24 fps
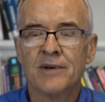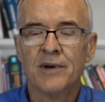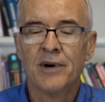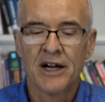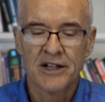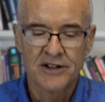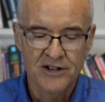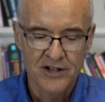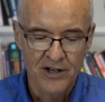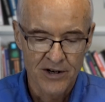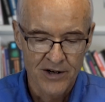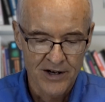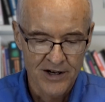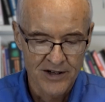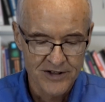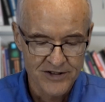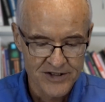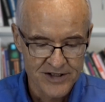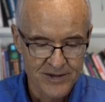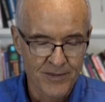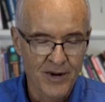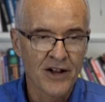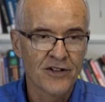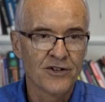But there are
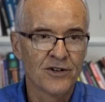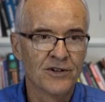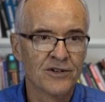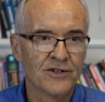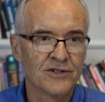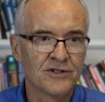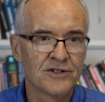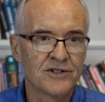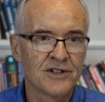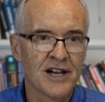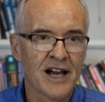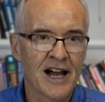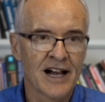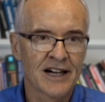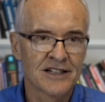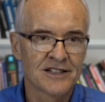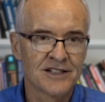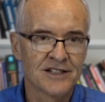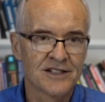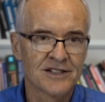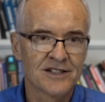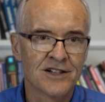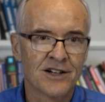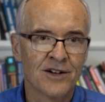some other
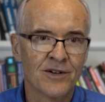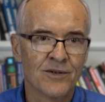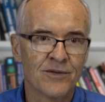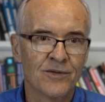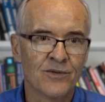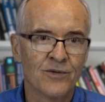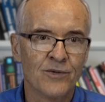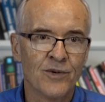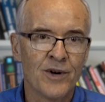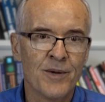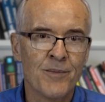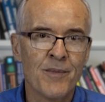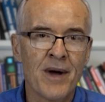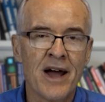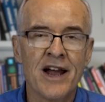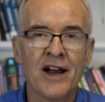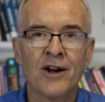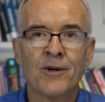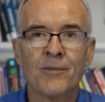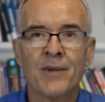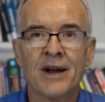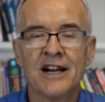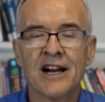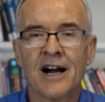taxes that we may
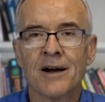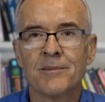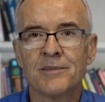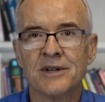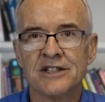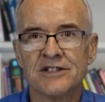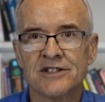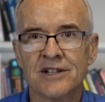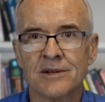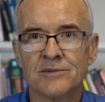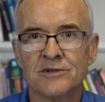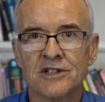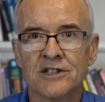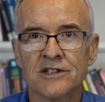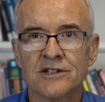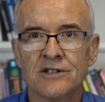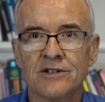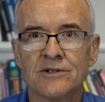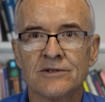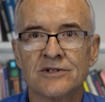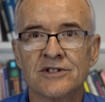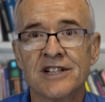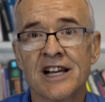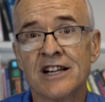or may not be subject
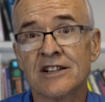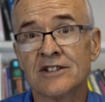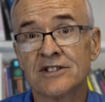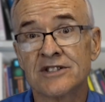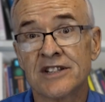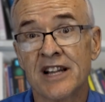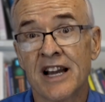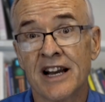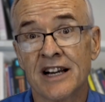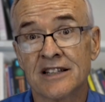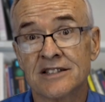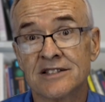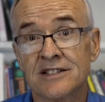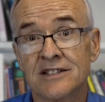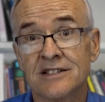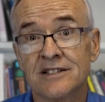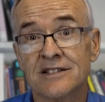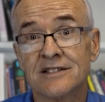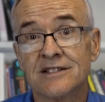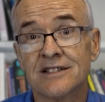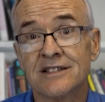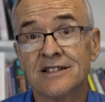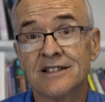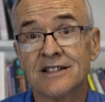to. Sales
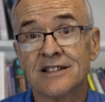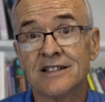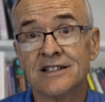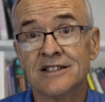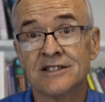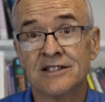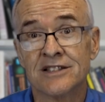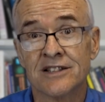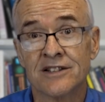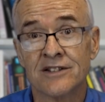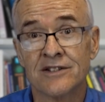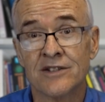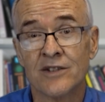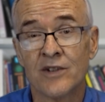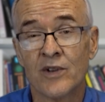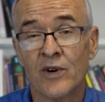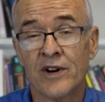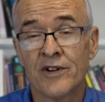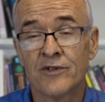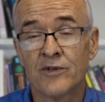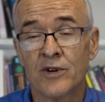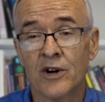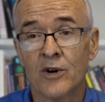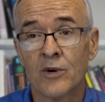taxes is a
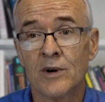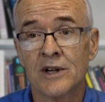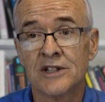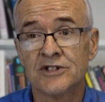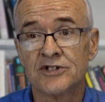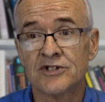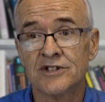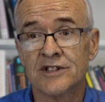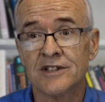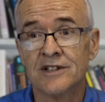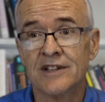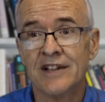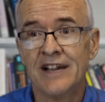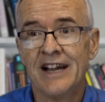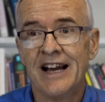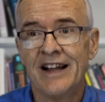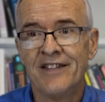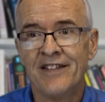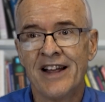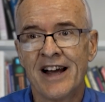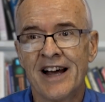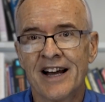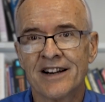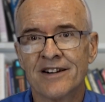frequent question,
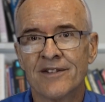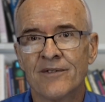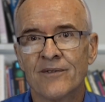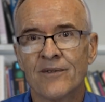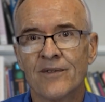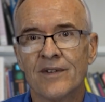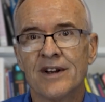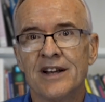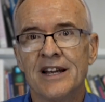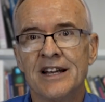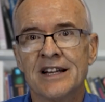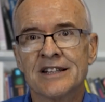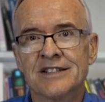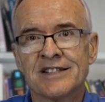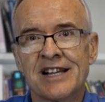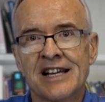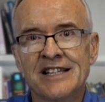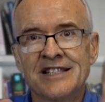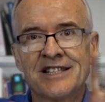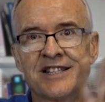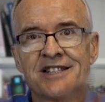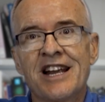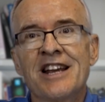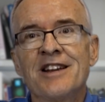and that is
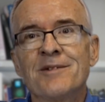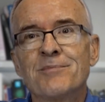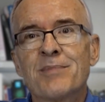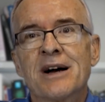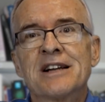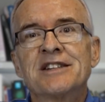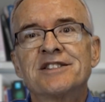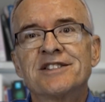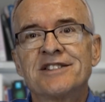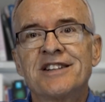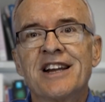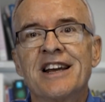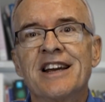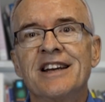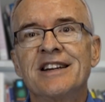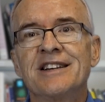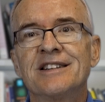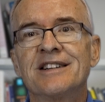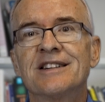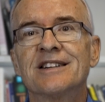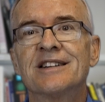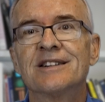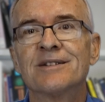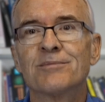a
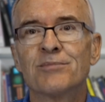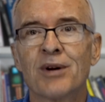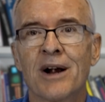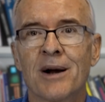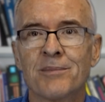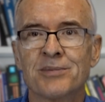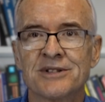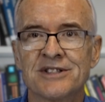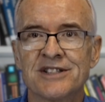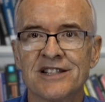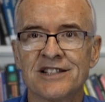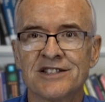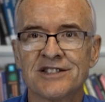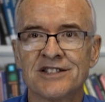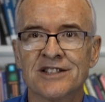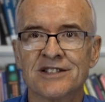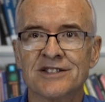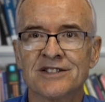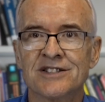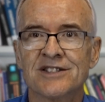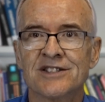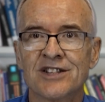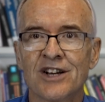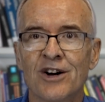state-by-state
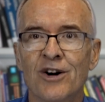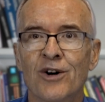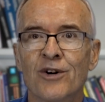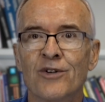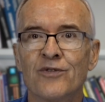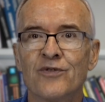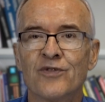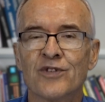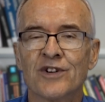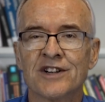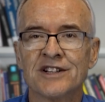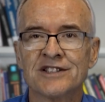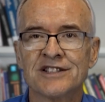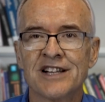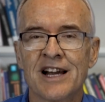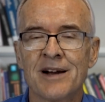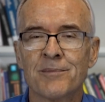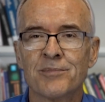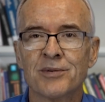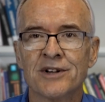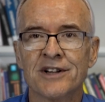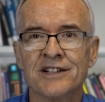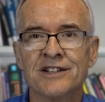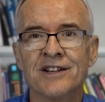proposition. So, for
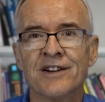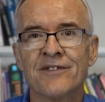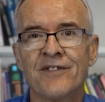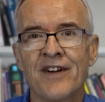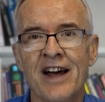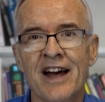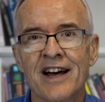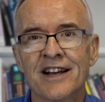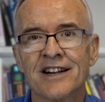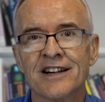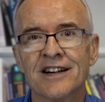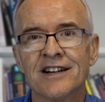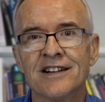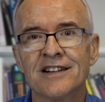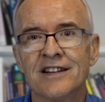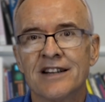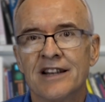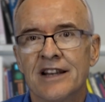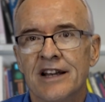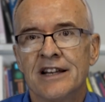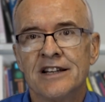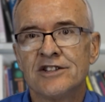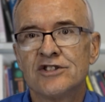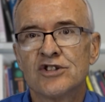example, in Nevada,
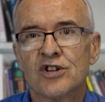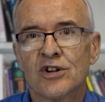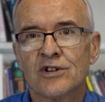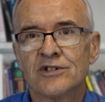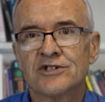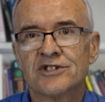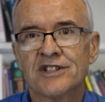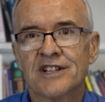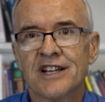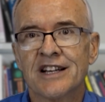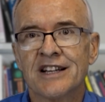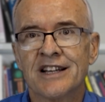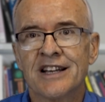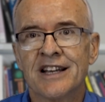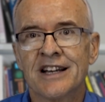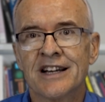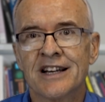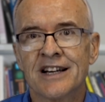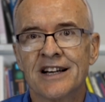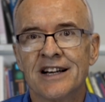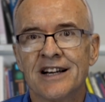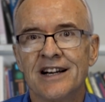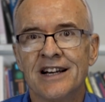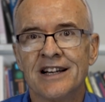any church can
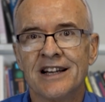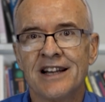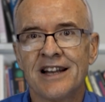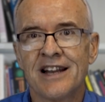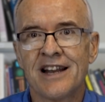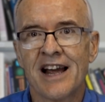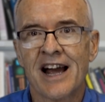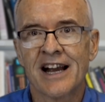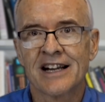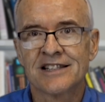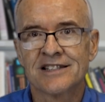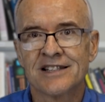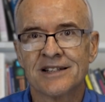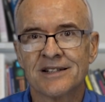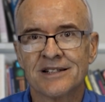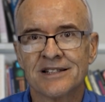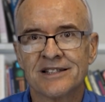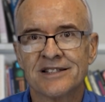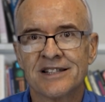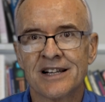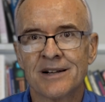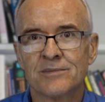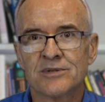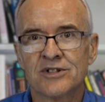get a
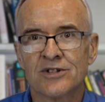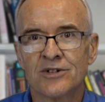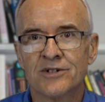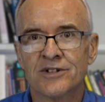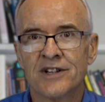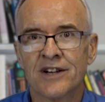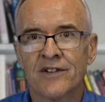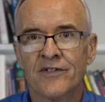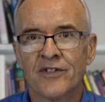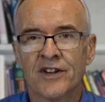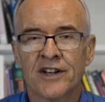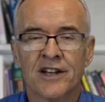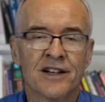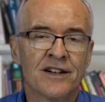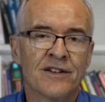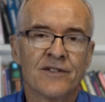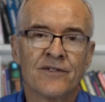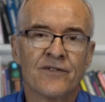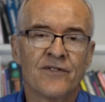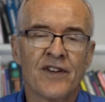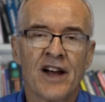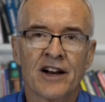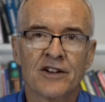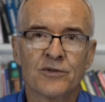tax-exempt certificate.
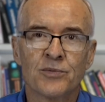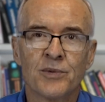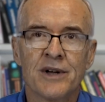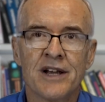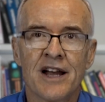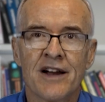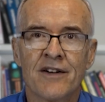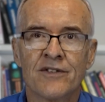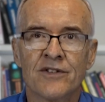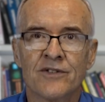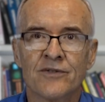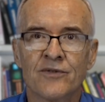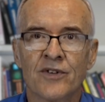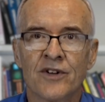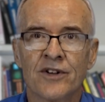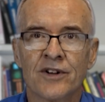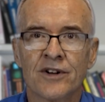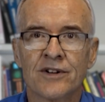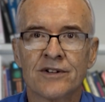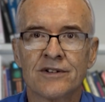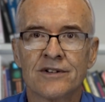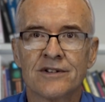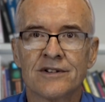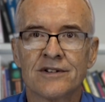In fact, we have it for
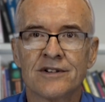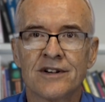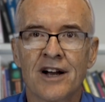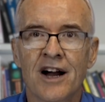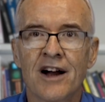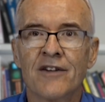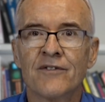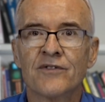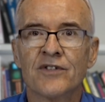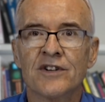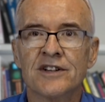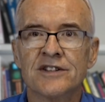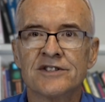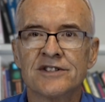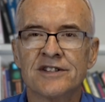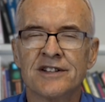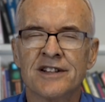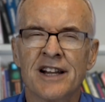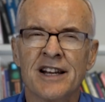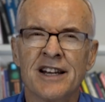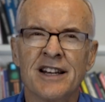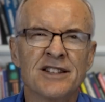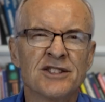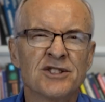the conference,
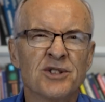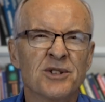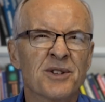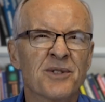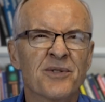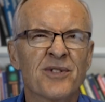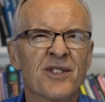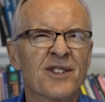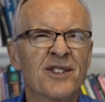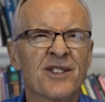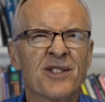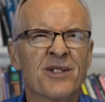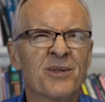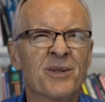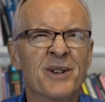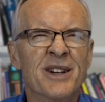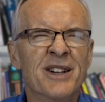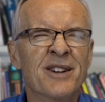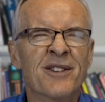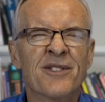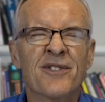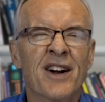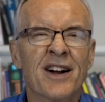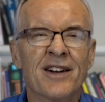and they issue it for
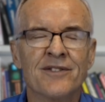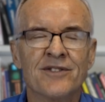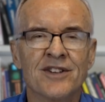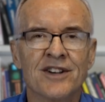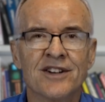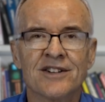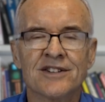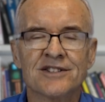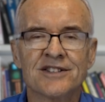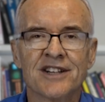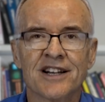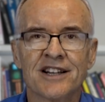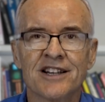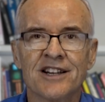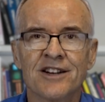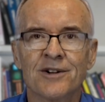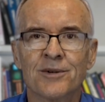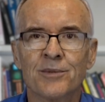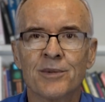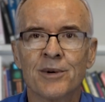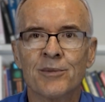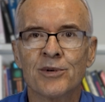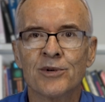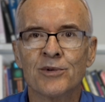3 or 5 years. I can't
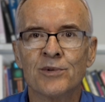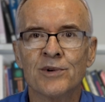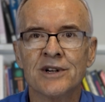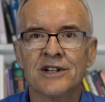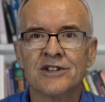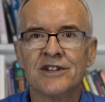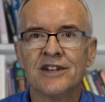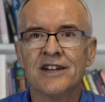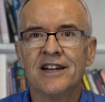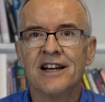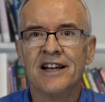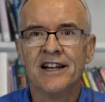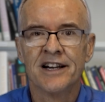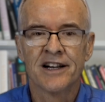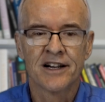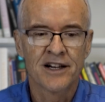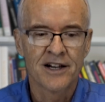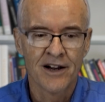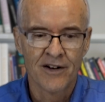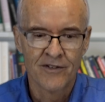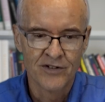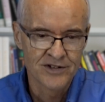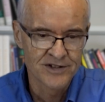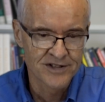remember which. And it
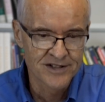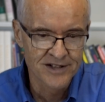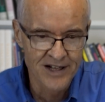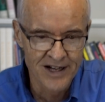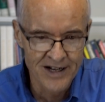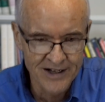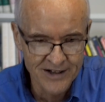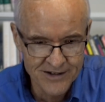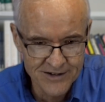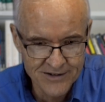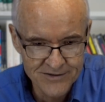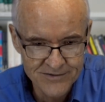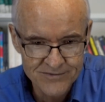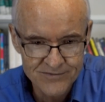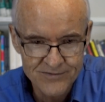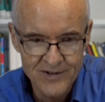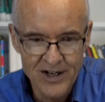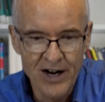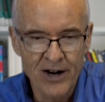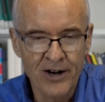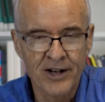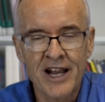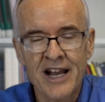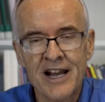covers like
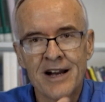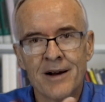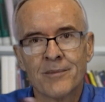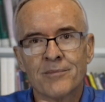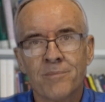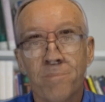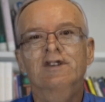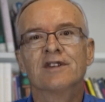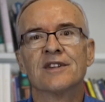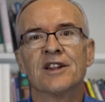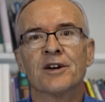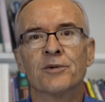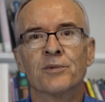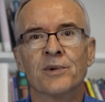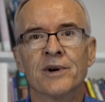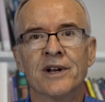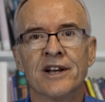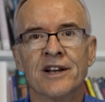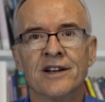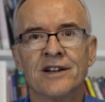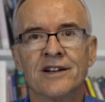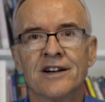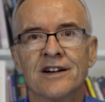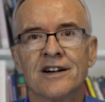our camp that
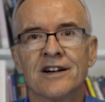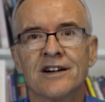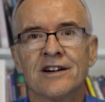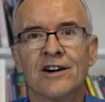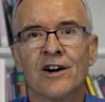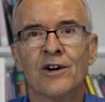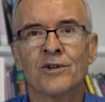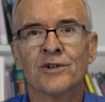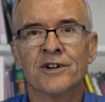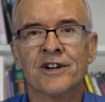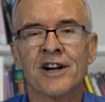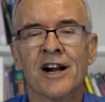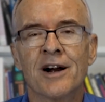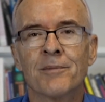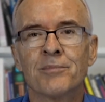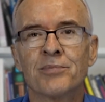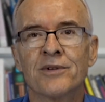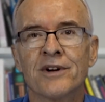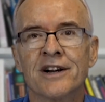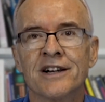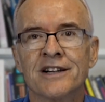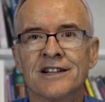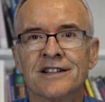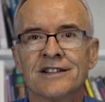we own and
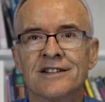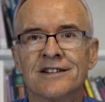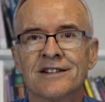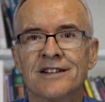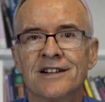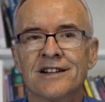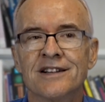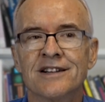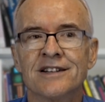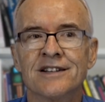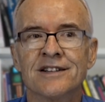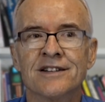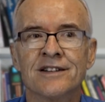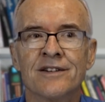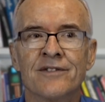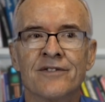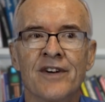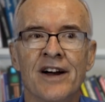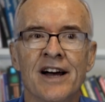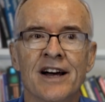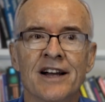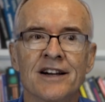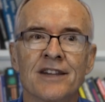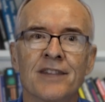operate in
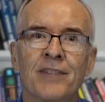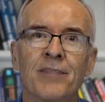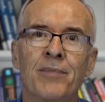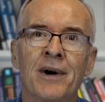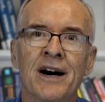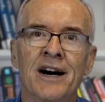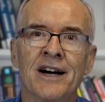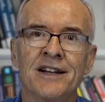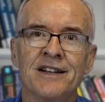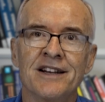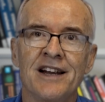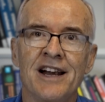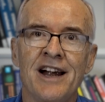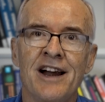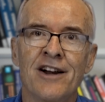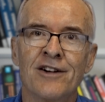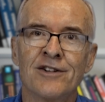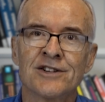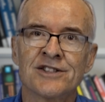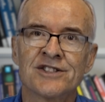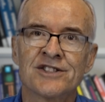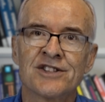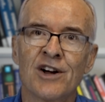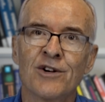Nevada. But
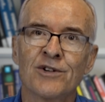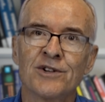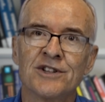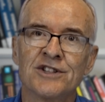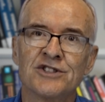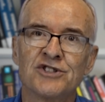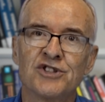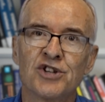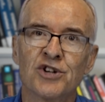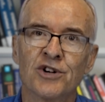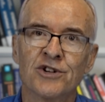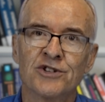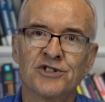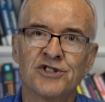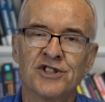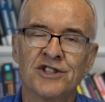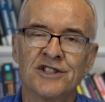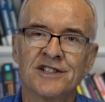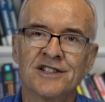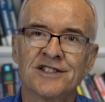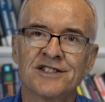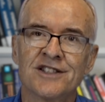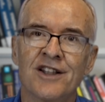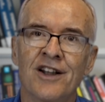Arizona
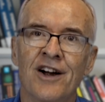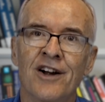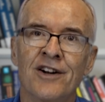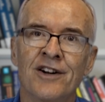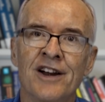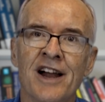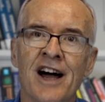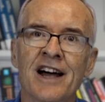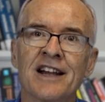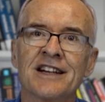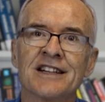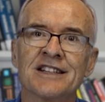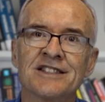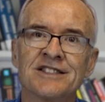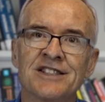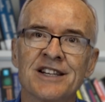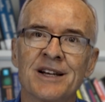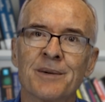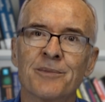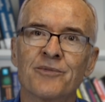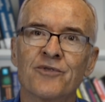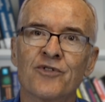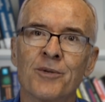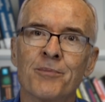churches are not
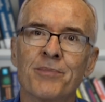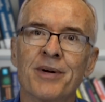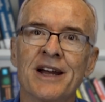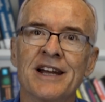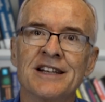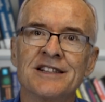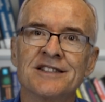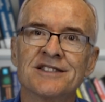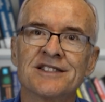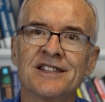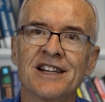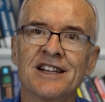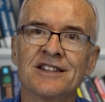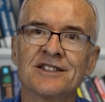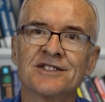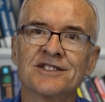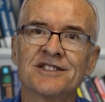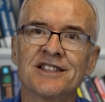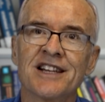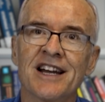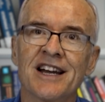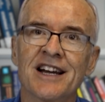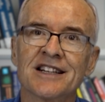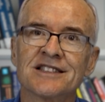exempt from paying sales
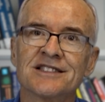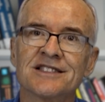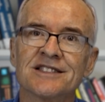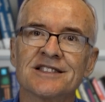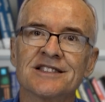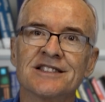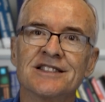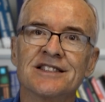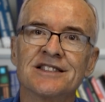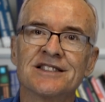tax.